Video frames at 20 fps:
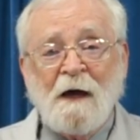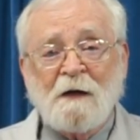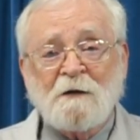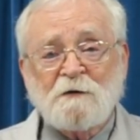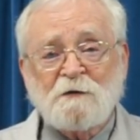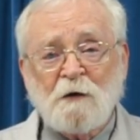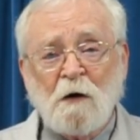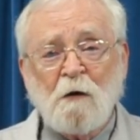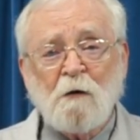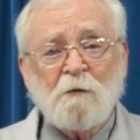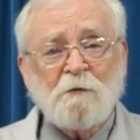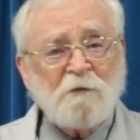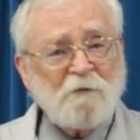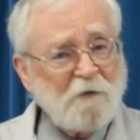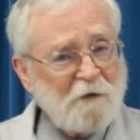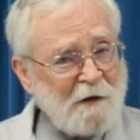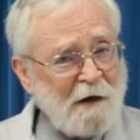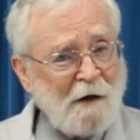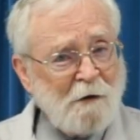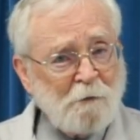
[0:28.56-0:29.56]
And so,
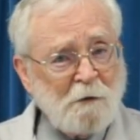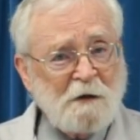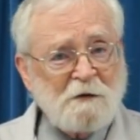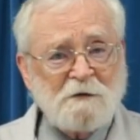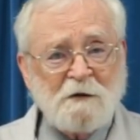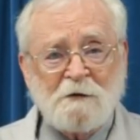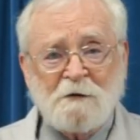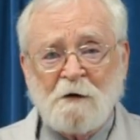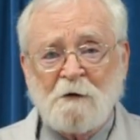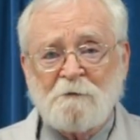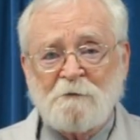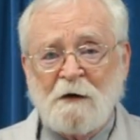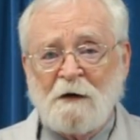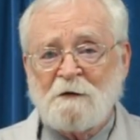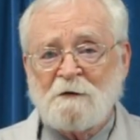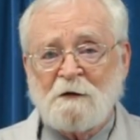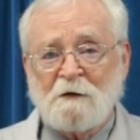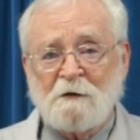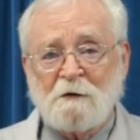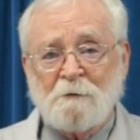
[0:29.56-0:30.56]
for that reason, they're
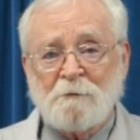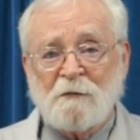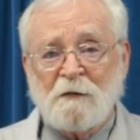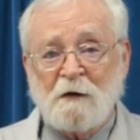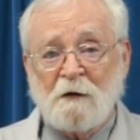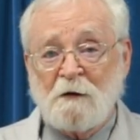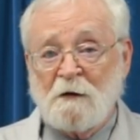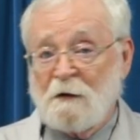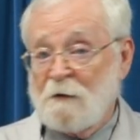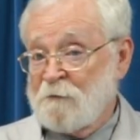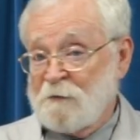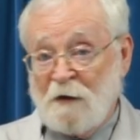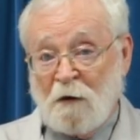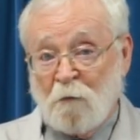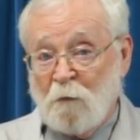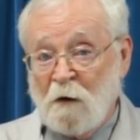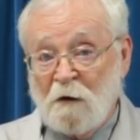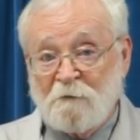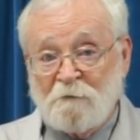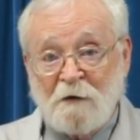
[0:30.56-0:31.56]
vented. If they
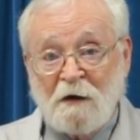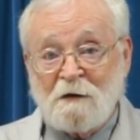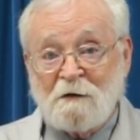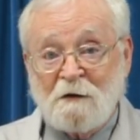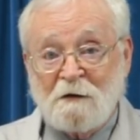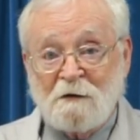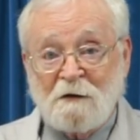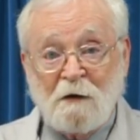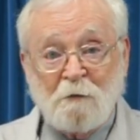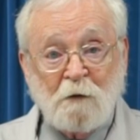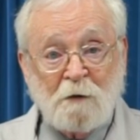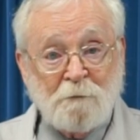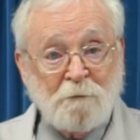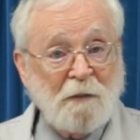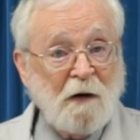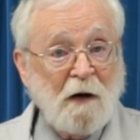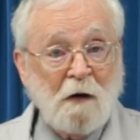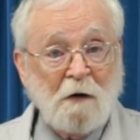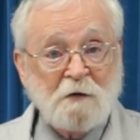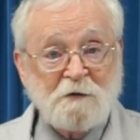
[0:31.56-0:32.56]
weren't vented, they
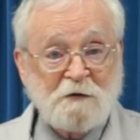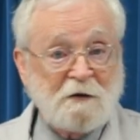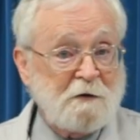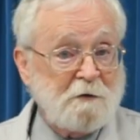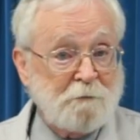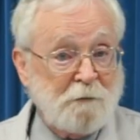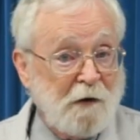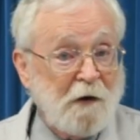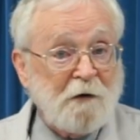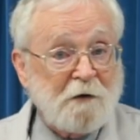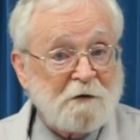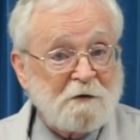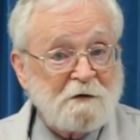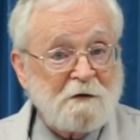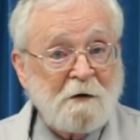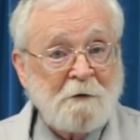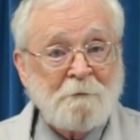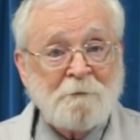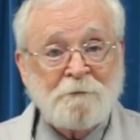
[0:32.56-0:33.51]
would bulge and burst.